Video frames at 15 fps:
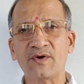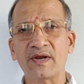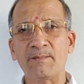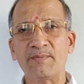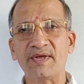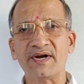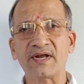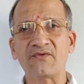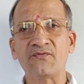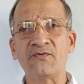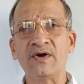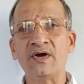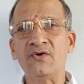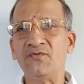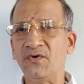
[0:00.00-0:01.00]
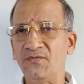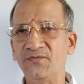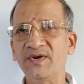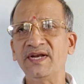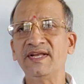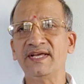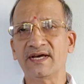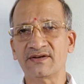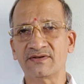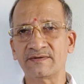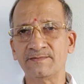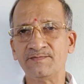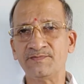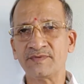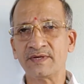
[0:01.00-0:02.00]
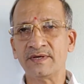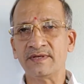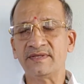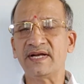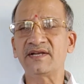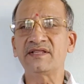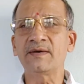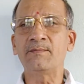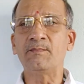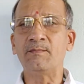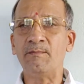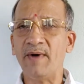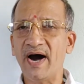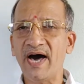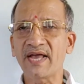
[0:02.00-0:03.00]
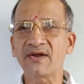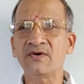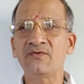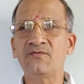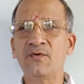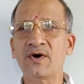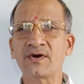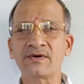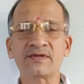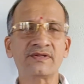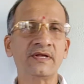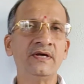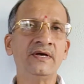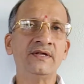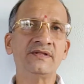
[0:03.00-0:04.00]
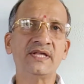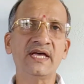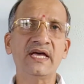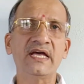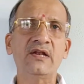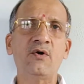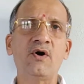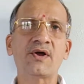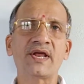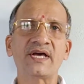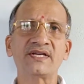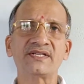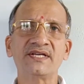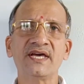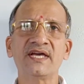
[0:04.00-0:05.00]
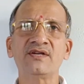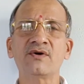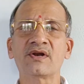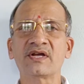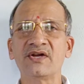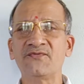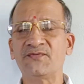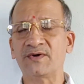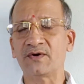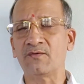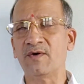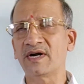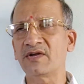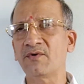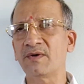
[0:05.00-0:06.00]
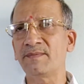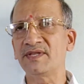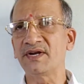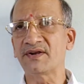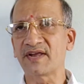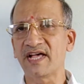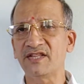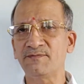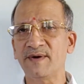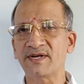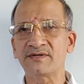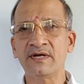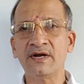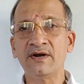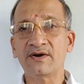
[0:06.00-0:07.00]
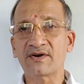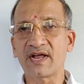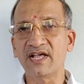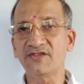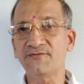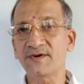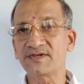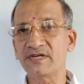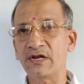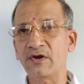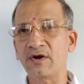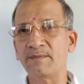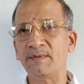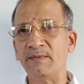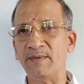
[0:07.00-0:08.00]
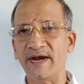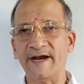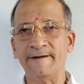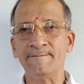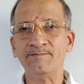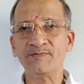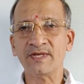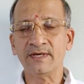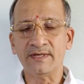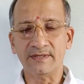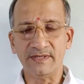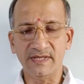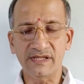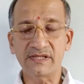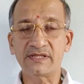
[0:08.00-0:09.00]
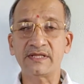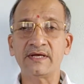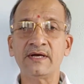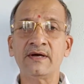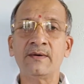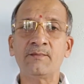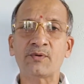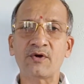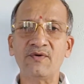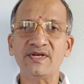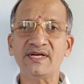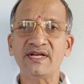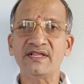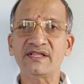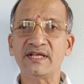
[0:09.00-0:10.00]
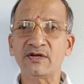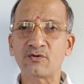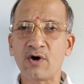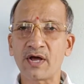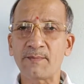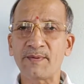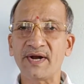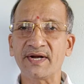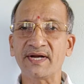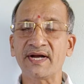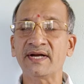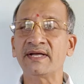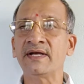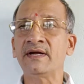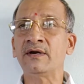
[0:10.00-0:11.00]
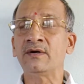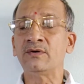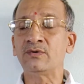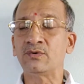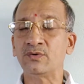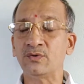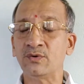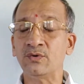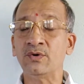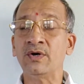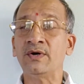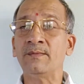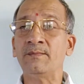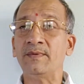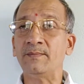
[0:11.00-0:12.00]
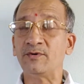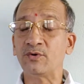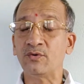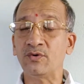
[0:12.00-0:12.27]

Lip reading: for a period of 15 years. That is a bar for sale or exchange or gift, whatever be the transfer shall not be made. This provision is incorporated to